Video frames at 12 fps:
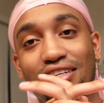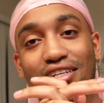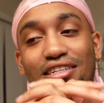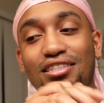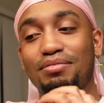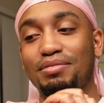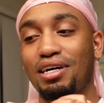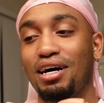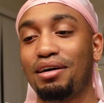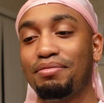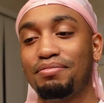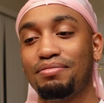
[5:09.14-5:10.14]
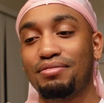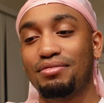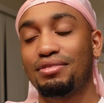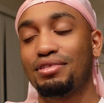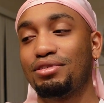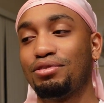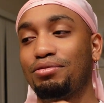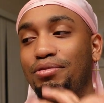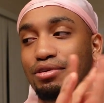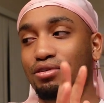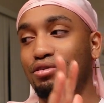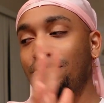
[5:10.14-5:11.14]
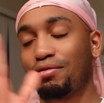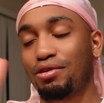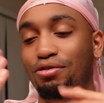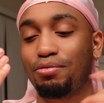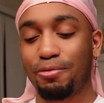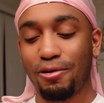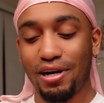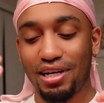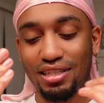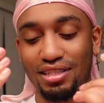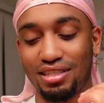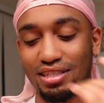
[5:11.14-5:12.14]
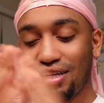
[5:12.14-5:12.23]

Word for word: needed some time to recuperate